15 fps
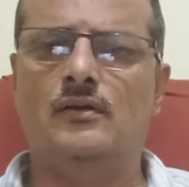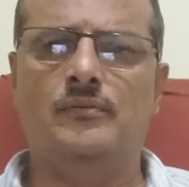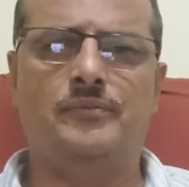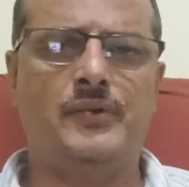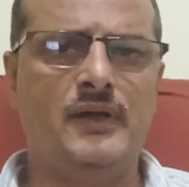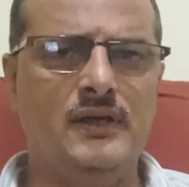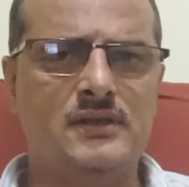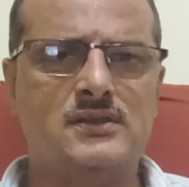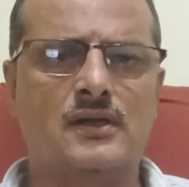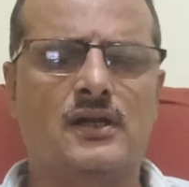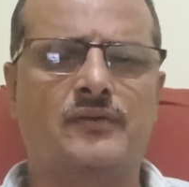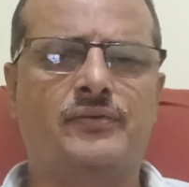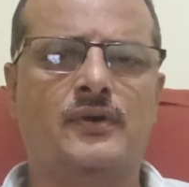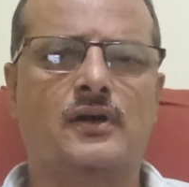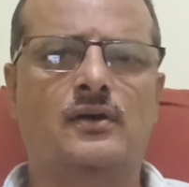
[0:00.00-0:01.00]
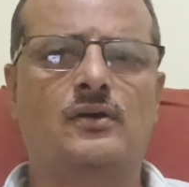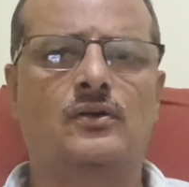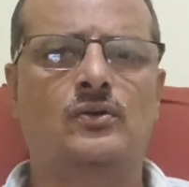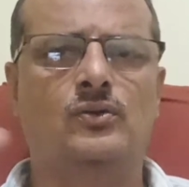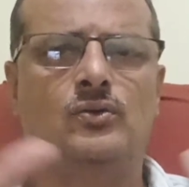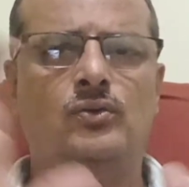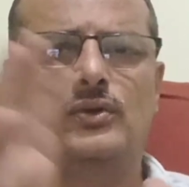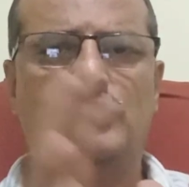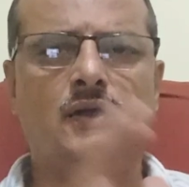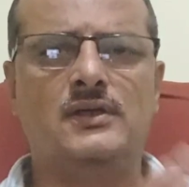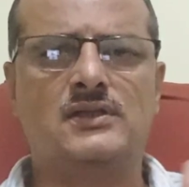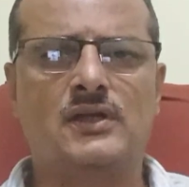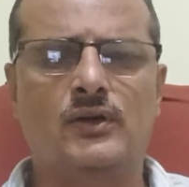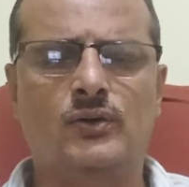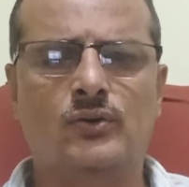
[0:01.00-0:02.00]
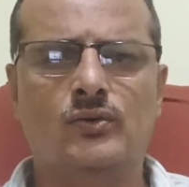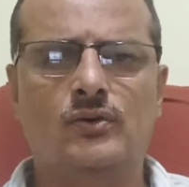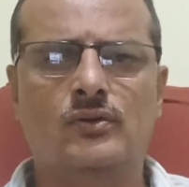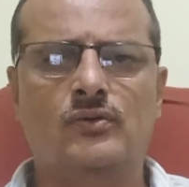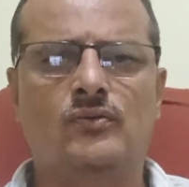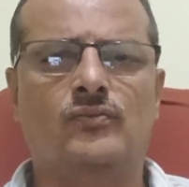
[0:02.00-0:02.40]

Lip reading: please refer to the institute